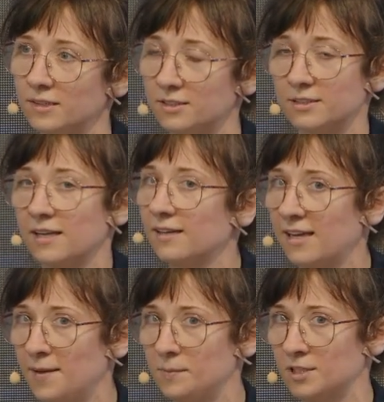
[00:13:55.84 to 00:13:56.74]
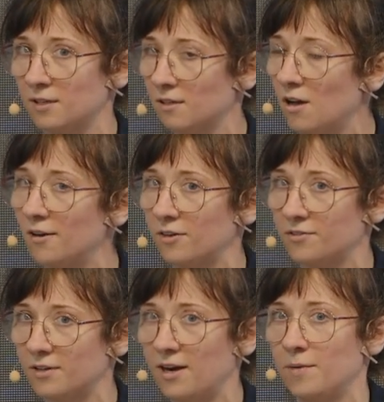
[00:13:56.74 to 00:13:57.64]
it can capture a lot
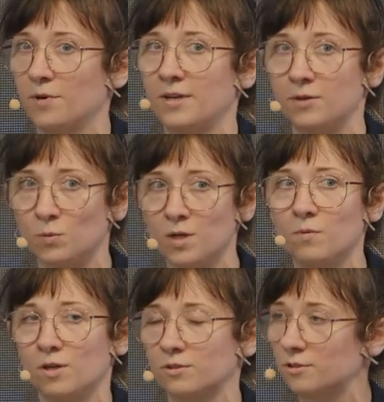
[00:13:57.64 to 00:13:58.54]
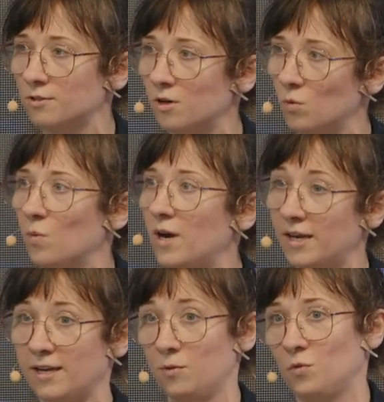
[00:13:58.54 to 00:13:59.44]
of carbon, and we want to know where
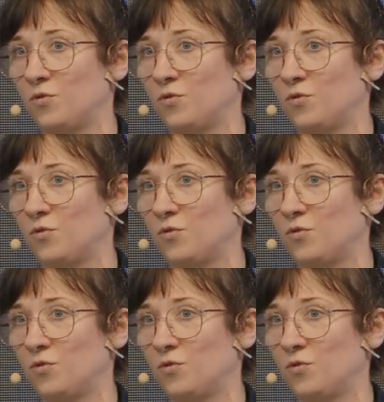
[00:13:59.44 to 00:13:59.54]
can we